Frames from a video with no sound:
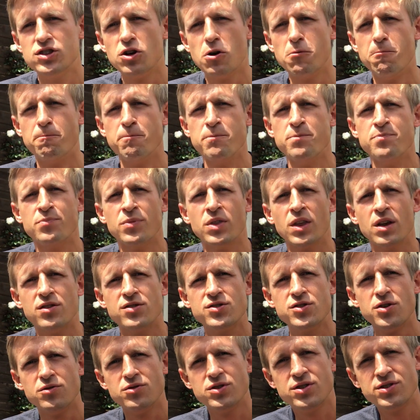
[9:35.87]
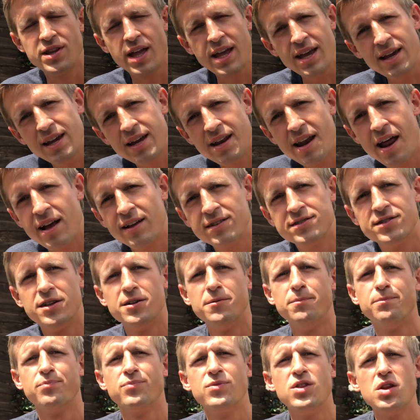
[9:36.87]
So stay
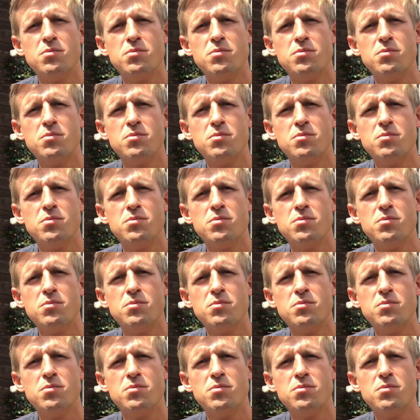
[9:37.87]
connected.